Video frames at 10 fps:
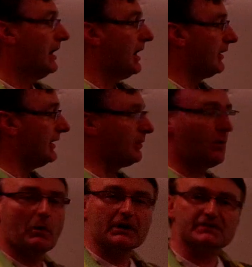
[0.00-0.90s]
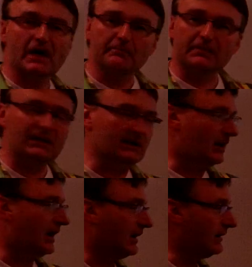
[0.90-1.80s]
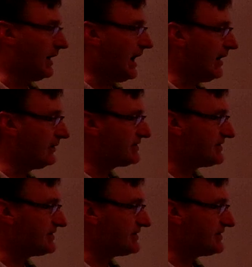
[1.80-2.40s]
All right, well, what does that mean? How does